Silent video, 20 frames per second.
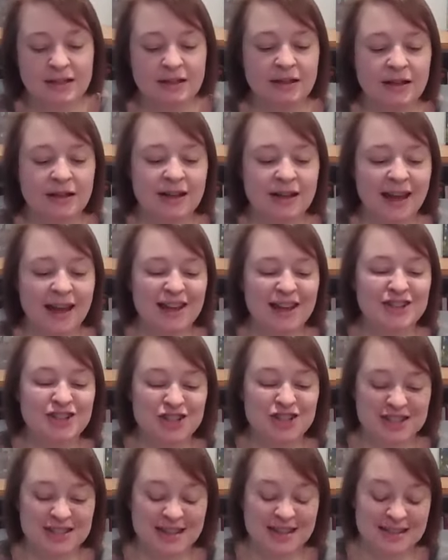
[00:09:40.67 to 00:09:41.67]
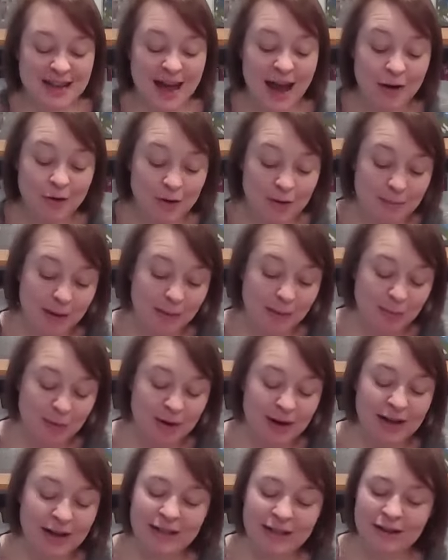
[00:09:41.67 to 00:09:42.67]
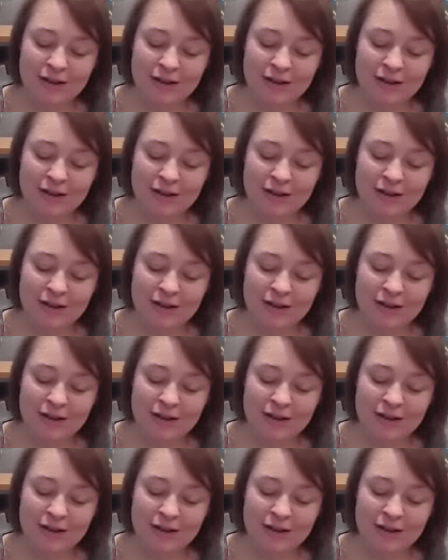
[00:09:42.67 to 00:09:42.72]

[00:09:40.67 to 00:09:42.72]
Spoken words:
And she says, I remember it.